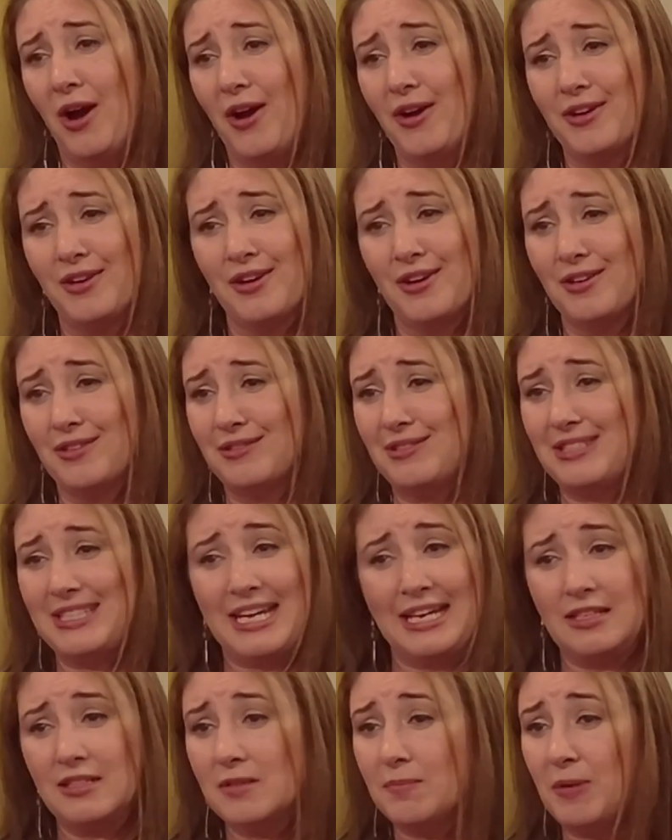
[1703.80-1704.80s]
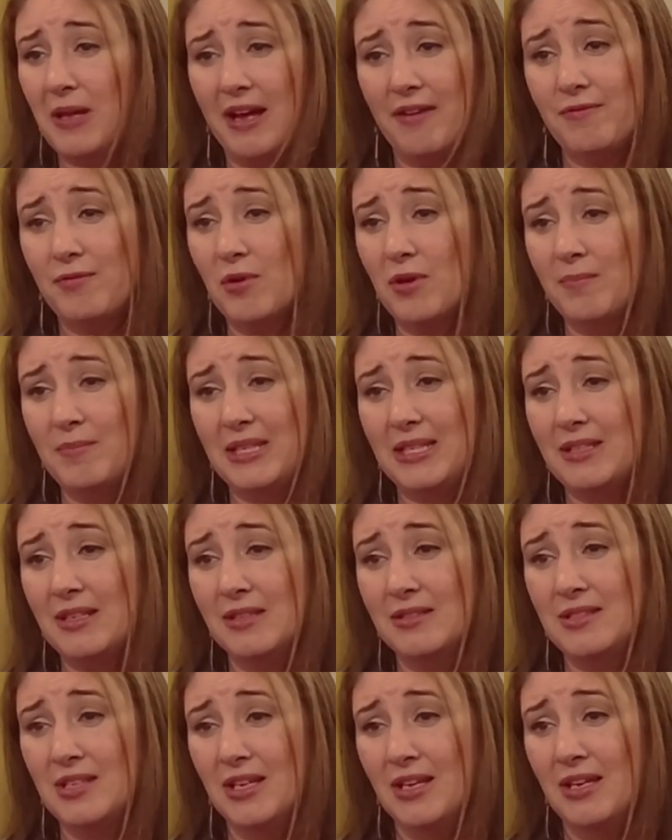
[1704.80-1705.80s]
on our text platform,
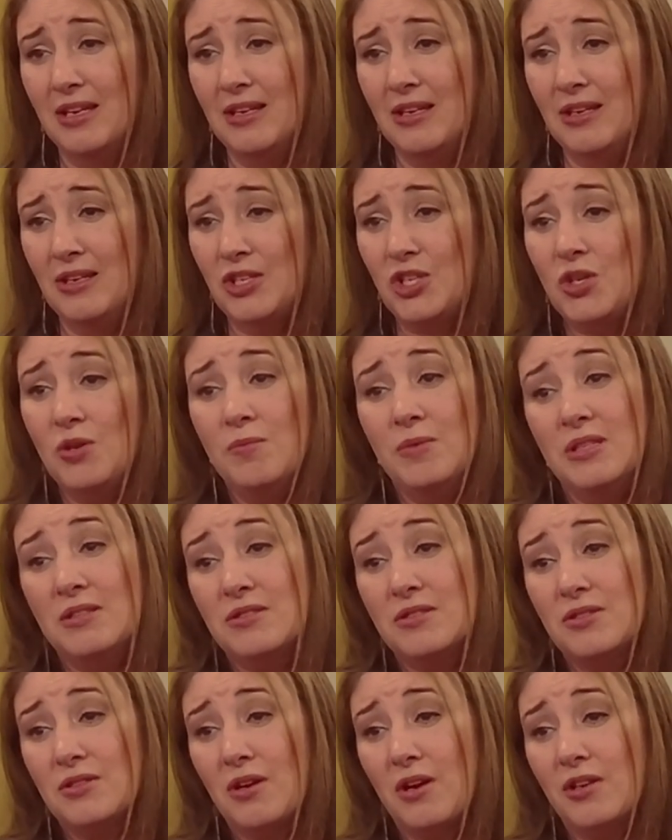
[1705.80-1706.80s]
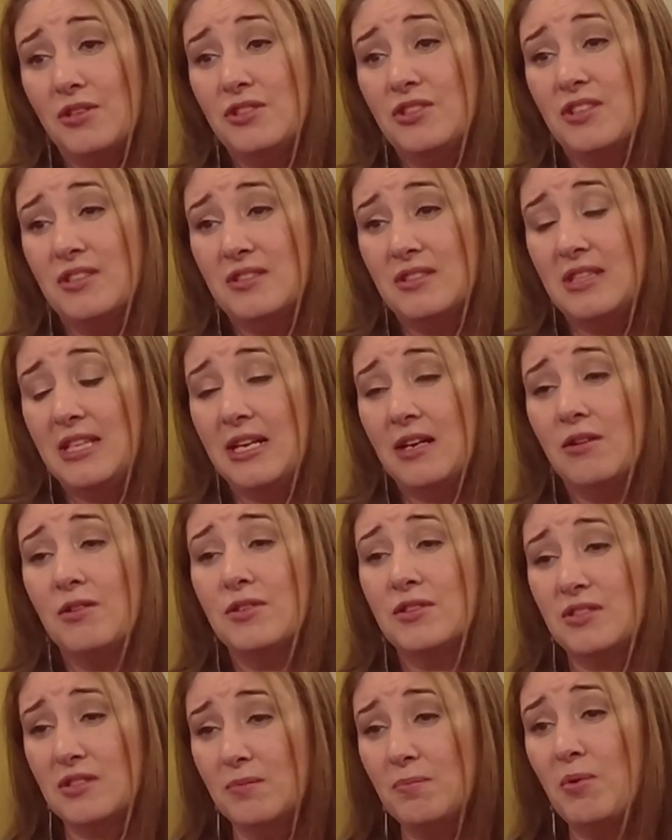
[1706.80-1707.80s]
because humans are just there
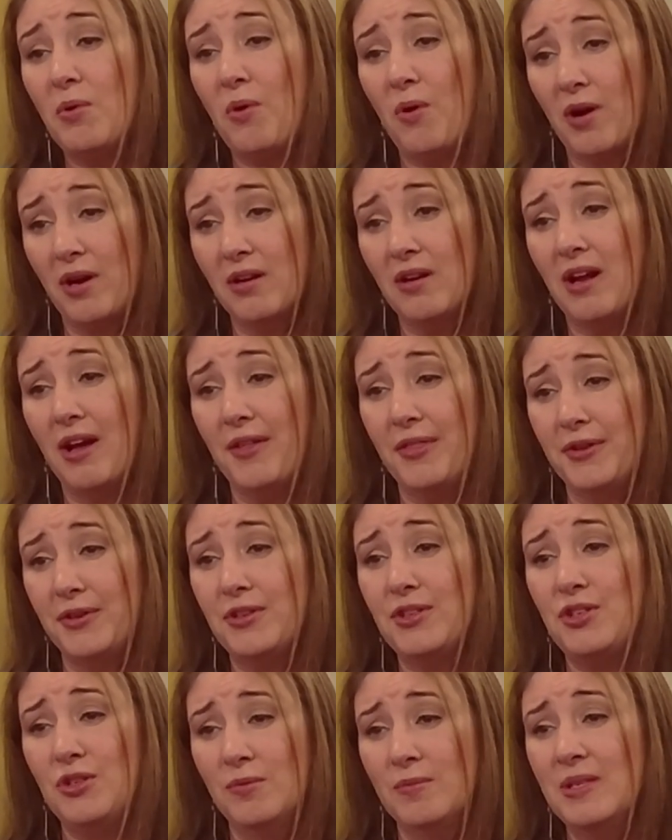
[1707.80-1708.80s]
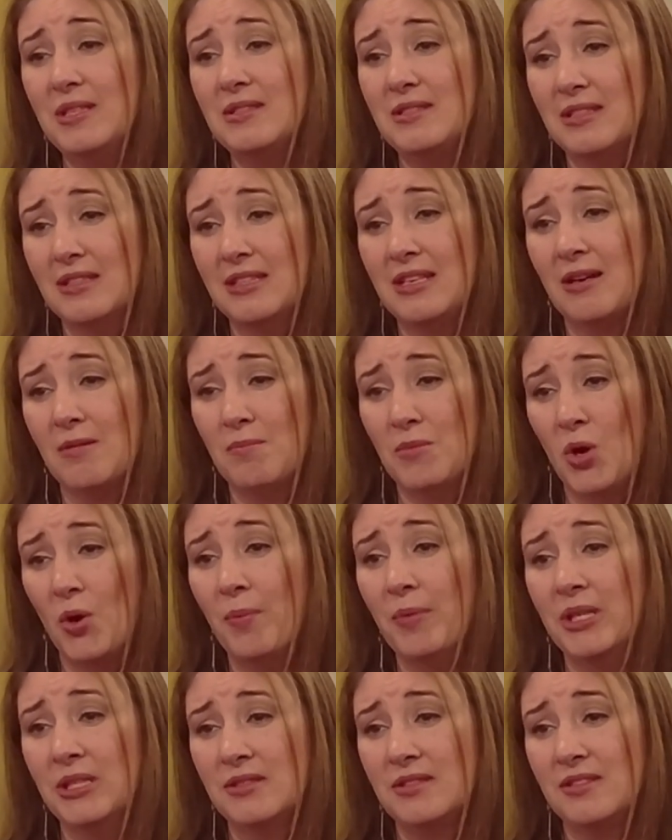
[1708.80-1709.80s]
to support other humans in their
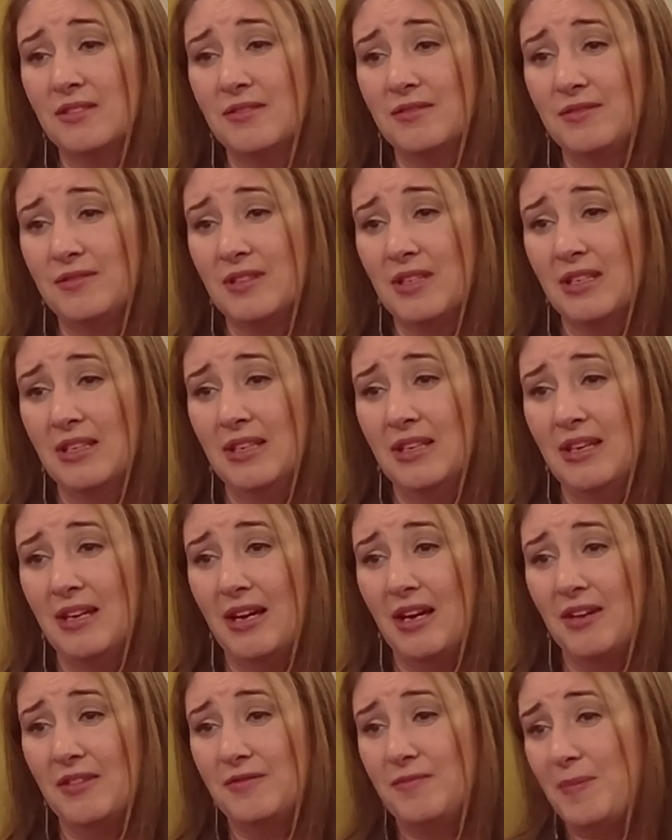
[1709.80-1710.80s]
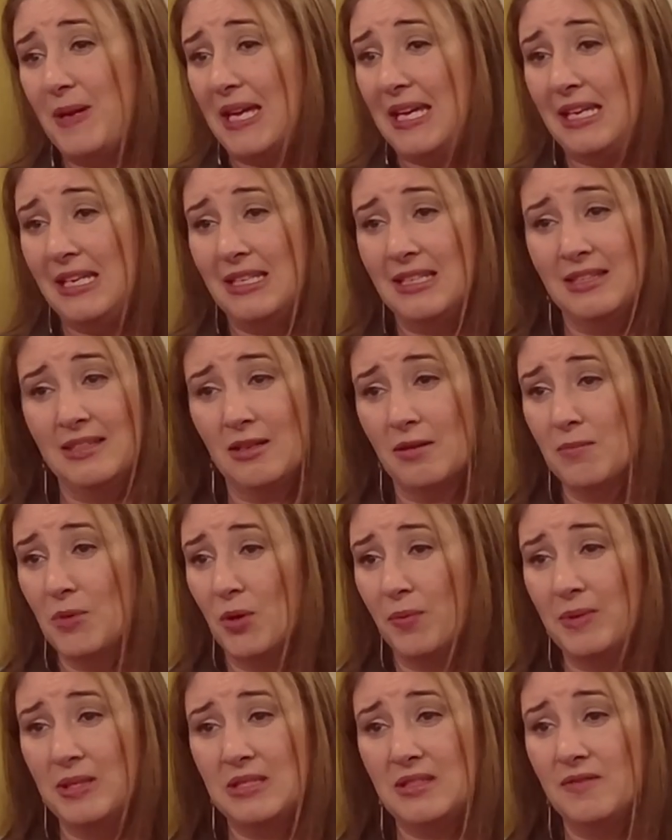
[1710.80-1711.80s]
moments of pain and their
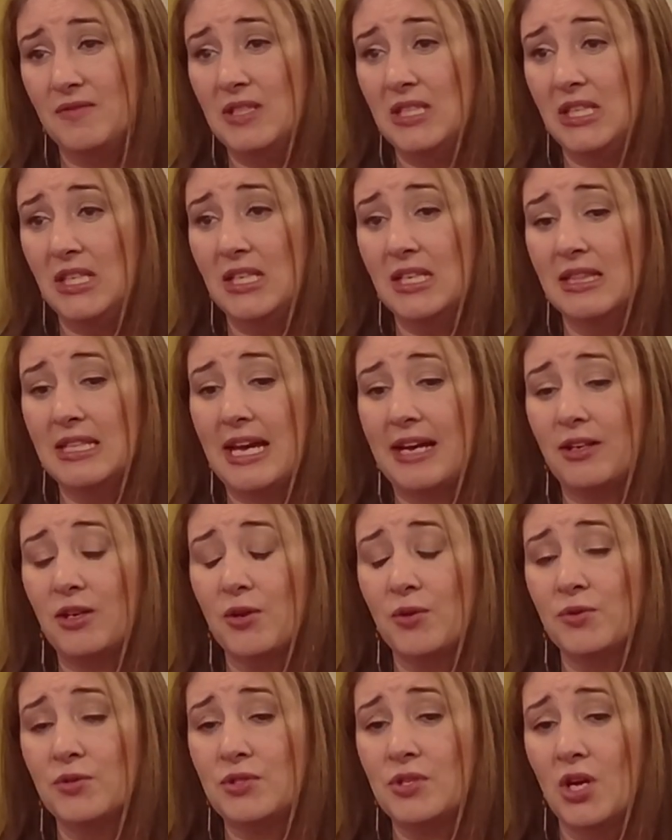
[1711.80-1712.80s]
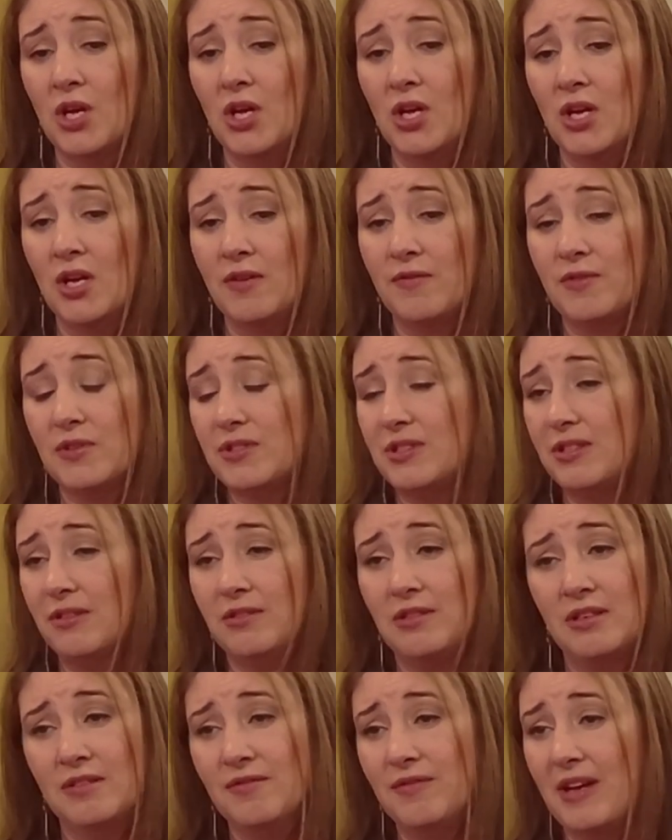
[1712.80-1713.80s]
moments of need. And that goes for
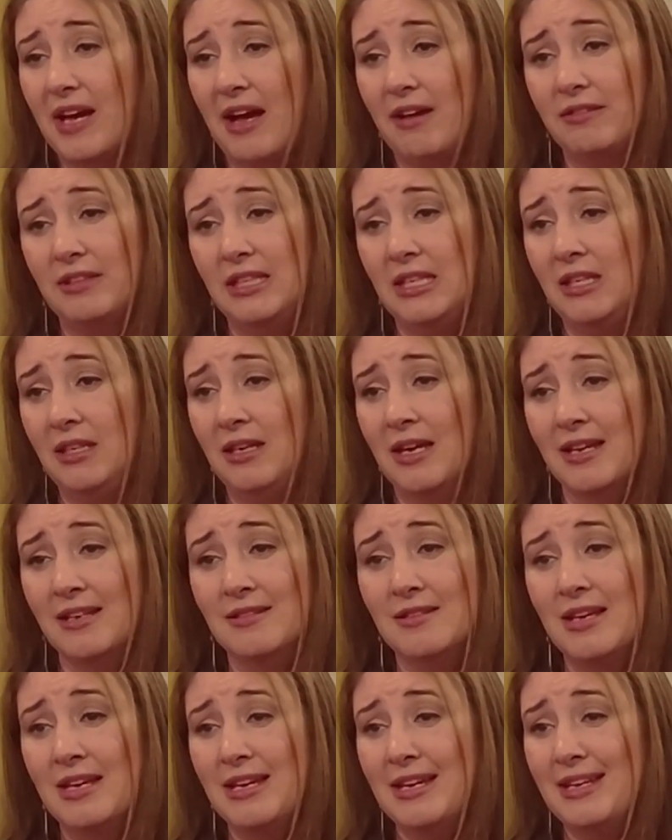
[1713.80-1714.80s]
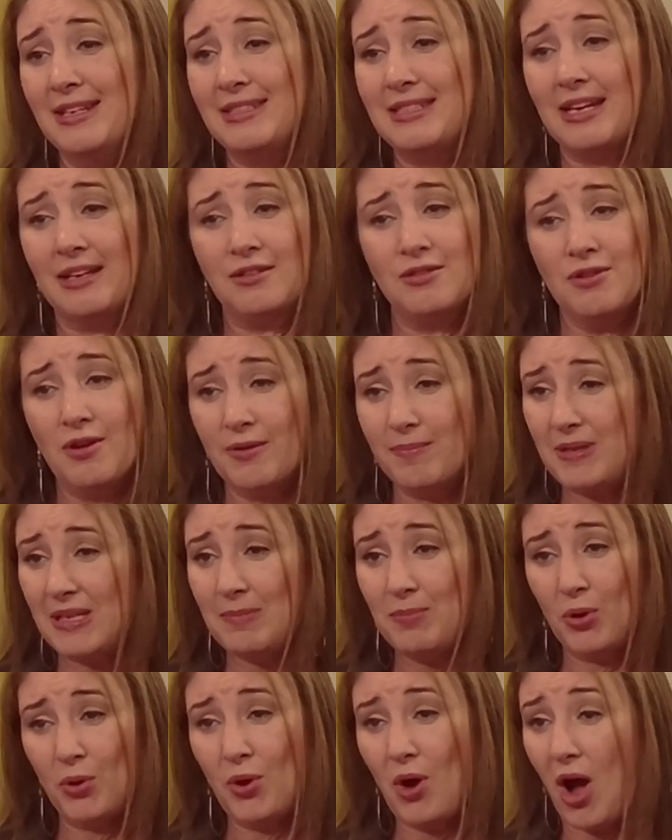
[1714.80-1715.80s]
Silicon Valley and
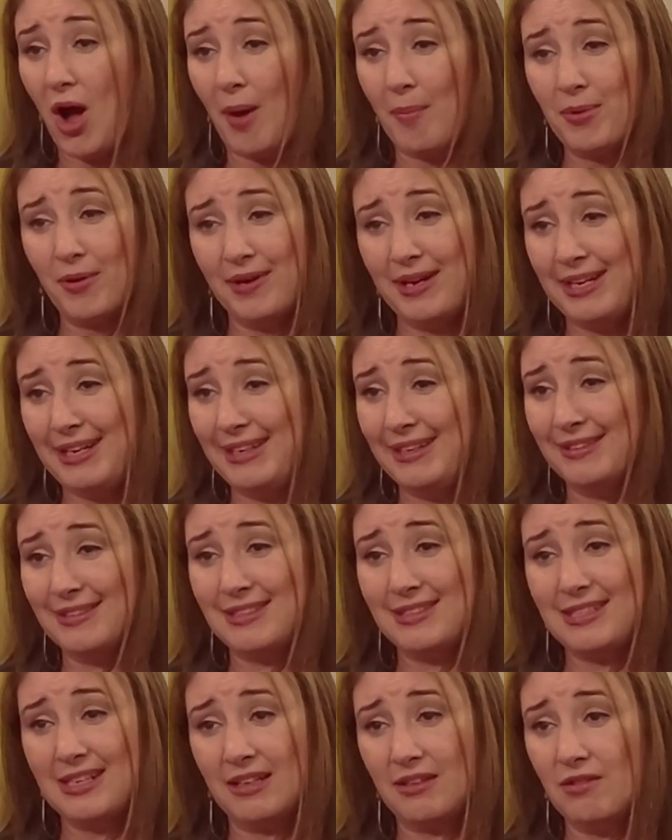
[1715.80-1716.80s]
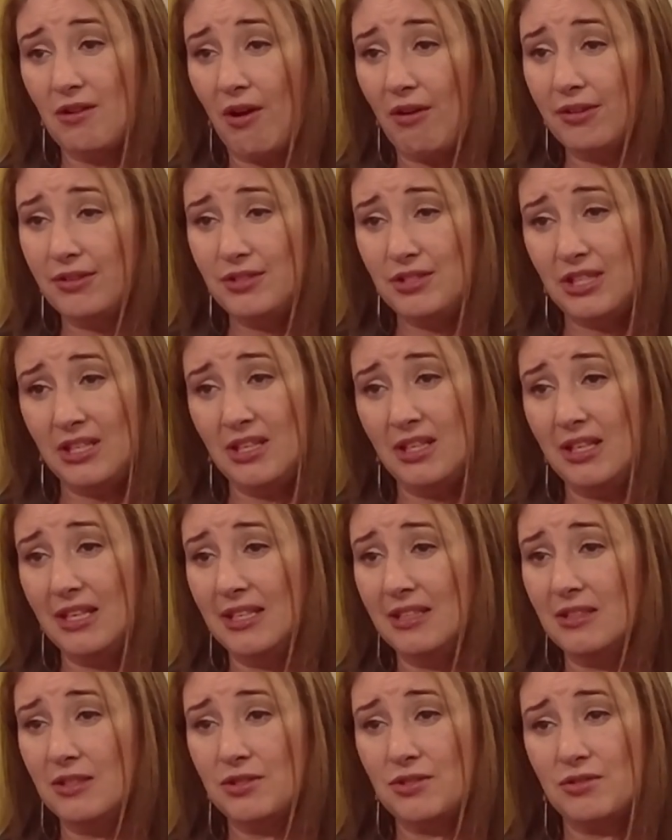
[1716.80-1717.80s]
people operating in the technology
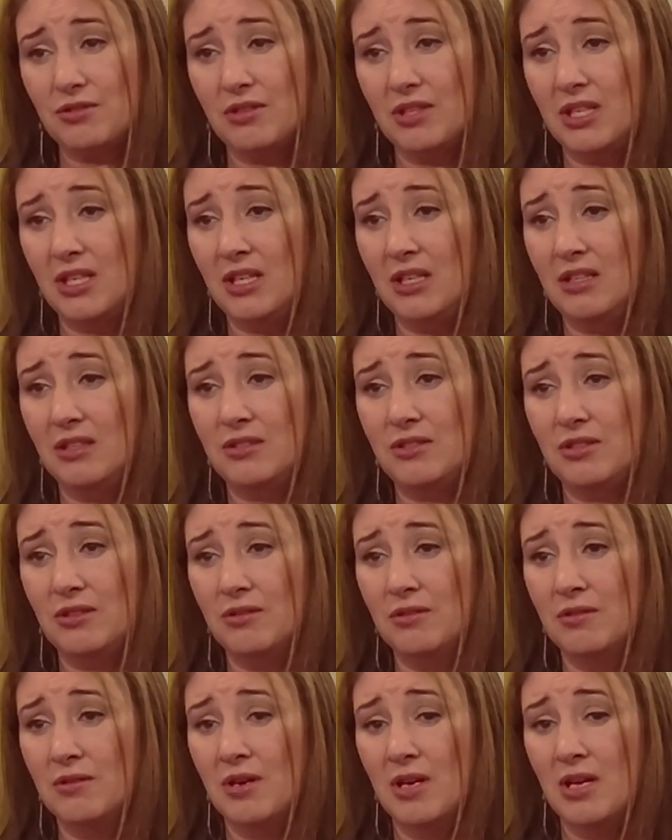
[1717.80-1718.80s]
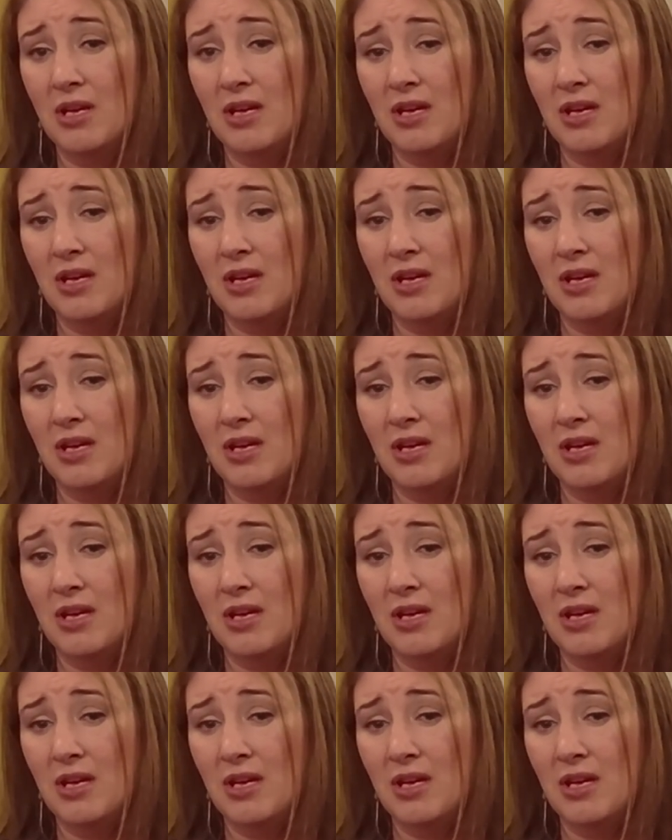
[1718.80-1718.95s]
industry to,